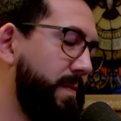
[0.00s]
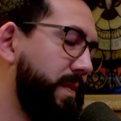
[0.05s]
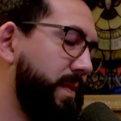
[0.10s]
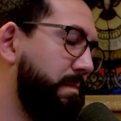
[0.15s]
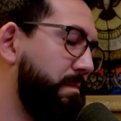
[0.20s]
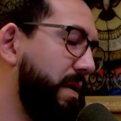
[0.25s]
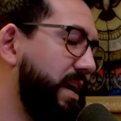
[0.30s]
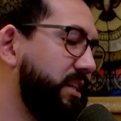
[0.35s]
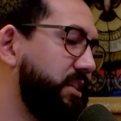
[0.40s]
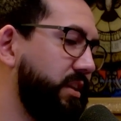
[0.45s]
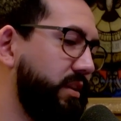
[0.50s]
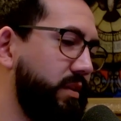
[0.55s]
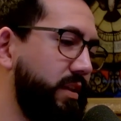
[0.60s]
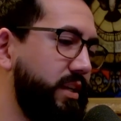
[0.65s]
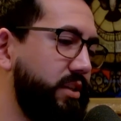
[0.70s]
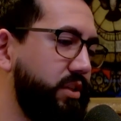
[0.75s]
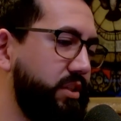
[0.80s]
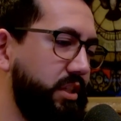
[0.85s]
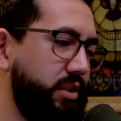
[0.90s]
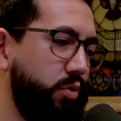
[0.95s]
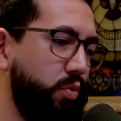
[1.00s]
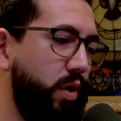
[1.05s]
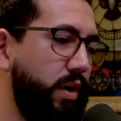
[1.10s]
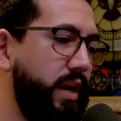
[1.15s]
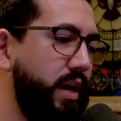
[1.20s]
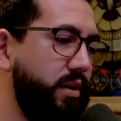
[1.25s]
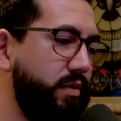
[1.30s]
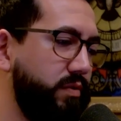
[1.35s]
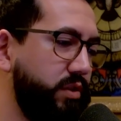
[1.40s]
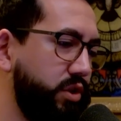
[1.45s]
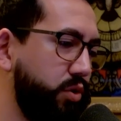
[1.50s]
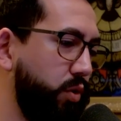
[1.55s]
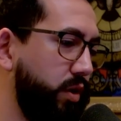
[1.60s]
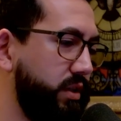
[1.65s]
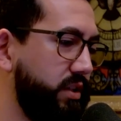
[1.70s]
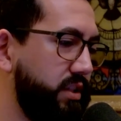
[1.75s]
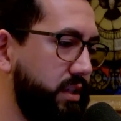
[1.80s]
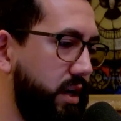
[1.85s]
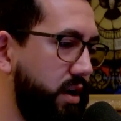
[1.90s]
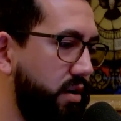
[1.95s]
basically, just as a rundown of the story
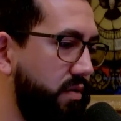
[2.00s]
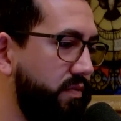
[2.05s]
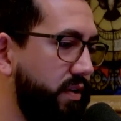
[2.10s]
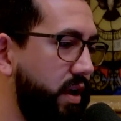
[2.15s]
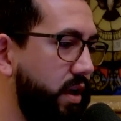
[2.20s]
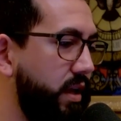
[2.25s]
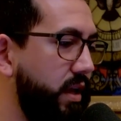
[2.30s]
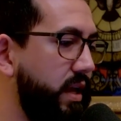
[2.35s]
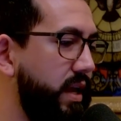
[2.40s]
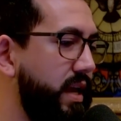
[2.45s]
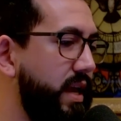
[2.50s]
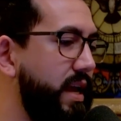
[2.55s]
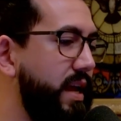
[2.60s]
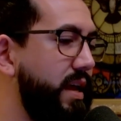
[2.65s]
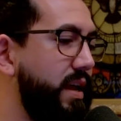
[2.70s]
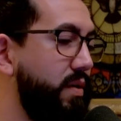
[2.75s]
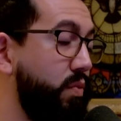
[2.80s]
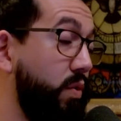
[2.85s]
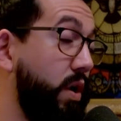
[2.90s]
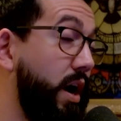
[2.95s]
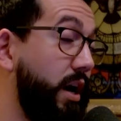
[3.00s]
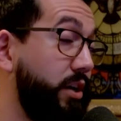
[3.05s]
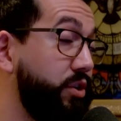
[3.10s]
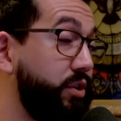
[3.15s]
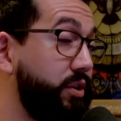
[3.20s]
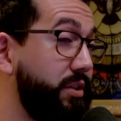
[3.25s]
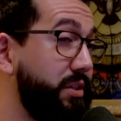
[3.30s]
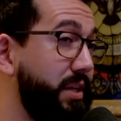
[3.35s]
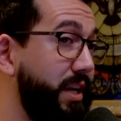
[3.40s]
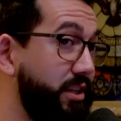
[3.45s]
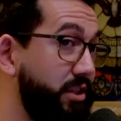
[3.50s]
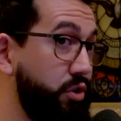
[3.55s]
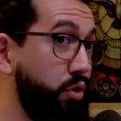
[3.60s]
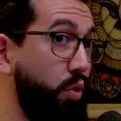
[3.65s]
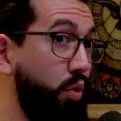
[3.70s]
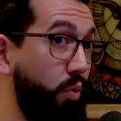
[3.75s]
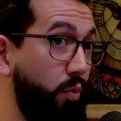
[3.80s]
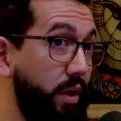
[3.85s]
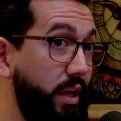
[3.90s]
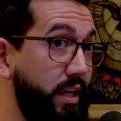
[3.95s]
itself, it, well, I should say
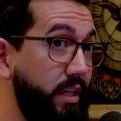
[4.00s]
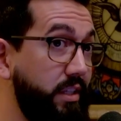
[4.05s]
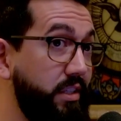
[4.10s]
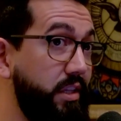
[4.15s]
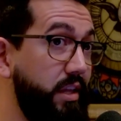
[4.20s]
stories.